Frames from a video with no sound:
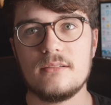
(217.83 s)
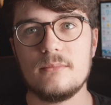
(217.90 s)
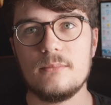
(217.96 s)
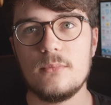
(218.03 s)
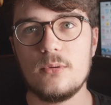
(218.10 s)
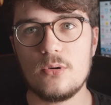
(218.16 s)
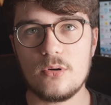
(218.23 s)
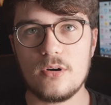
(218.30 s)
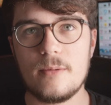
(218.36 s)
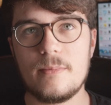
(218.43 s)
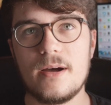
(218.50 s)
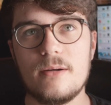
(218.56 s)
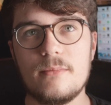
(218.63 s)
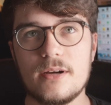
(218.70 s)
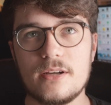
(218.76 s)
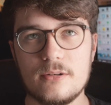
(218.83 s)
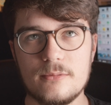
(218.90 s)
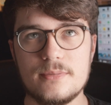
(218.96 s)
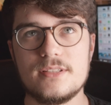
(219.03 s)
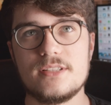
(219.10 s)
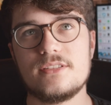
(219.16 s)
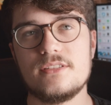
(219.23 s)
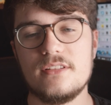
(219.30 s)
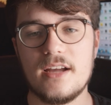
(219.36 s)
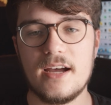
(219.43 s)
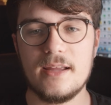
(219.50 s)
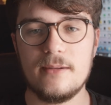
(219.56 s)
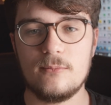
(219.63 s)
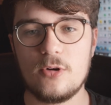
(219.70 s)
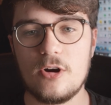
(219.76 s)
more about my composition
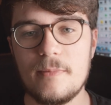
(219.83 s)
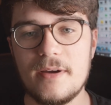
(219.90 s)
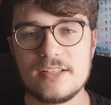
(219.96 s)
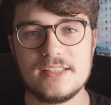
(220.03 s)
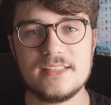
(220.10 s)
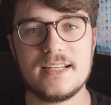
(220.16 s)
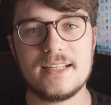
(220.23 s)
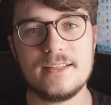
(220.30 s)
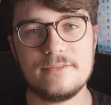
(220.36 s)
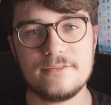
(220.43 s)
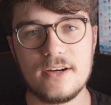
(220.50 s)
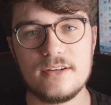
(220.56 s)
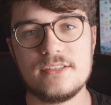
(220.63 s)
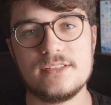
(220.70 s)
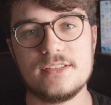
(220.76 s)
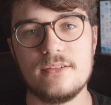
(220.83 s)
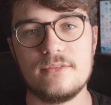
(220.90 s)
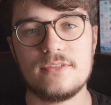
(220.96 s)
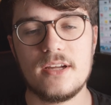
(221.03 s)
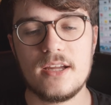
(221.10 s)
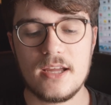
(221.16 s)
and what I'm actually taking photos of,